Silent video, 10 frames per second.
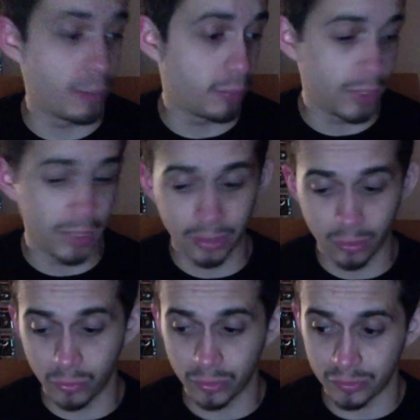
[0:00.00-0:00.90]
playing
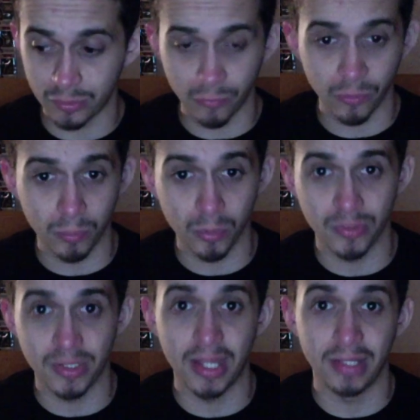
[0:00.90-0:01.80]
all these different
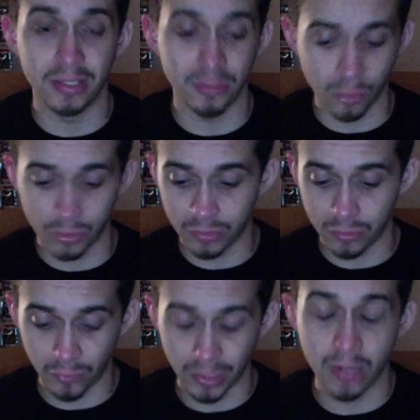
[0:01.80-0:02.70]
personalities, all these
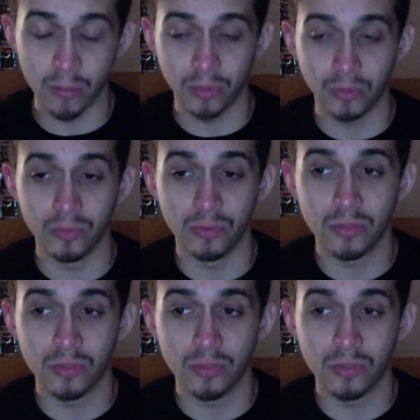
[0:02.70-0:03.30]
different characters,